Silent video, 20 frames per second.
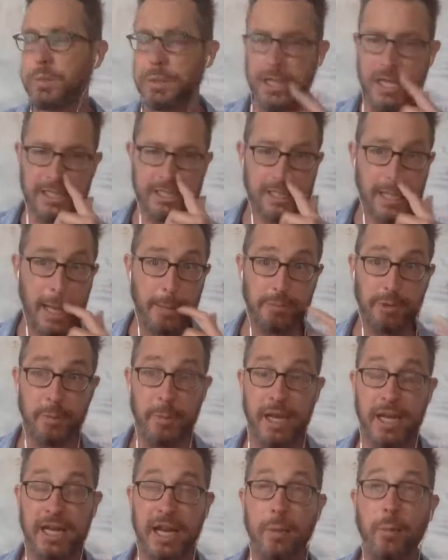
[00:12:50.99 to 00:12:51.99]
when they stopped a
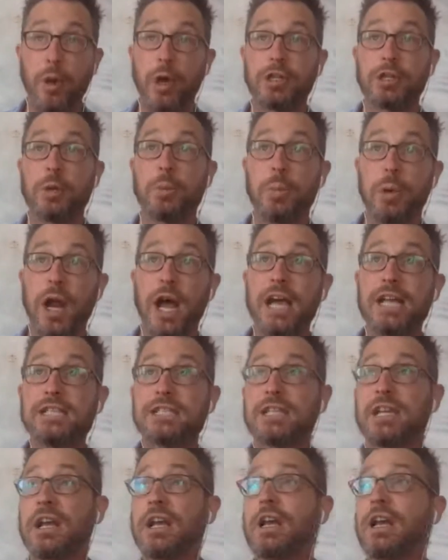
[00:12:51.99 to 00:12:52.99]
man named Walter
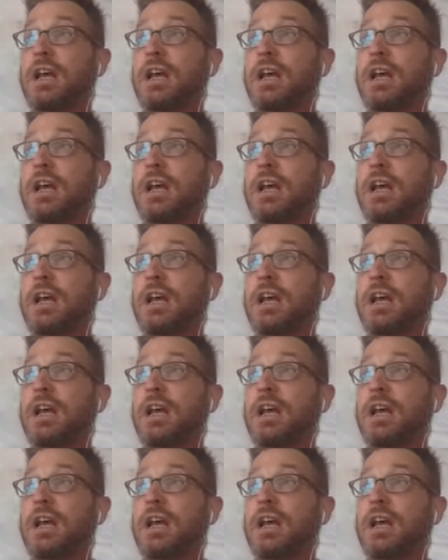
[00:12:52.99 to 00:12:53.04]
Price,